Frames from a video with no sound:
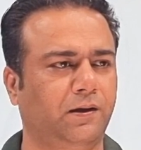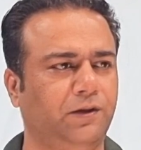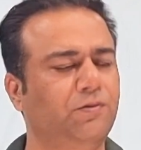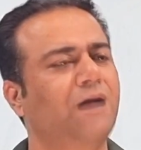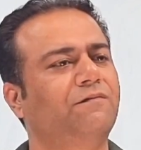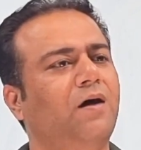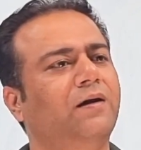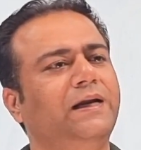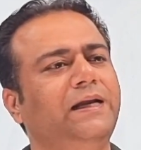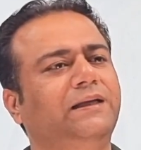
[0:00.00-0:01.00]
You have
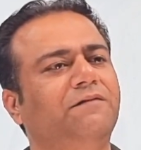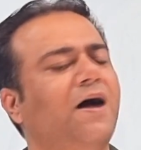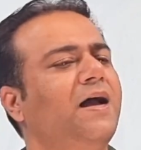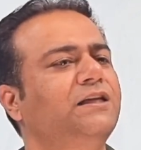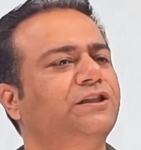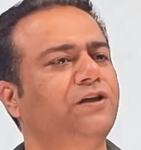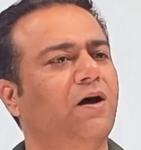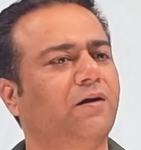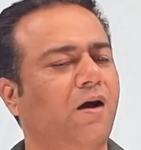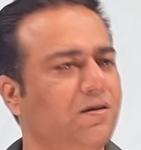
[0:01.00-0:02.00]
already devised your